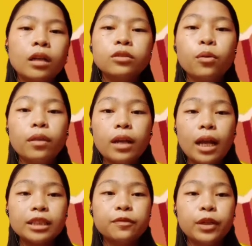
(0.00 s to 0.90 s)
So the
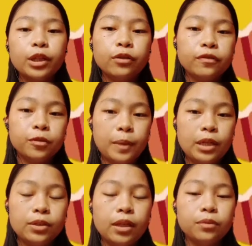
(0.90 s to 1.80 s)
next figure of
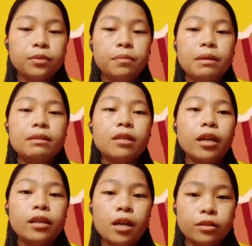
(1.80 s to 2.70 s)
speech, that would be
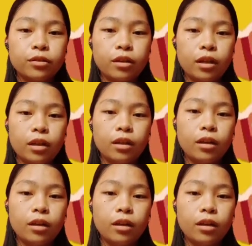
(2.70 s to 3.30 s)
synecdoche.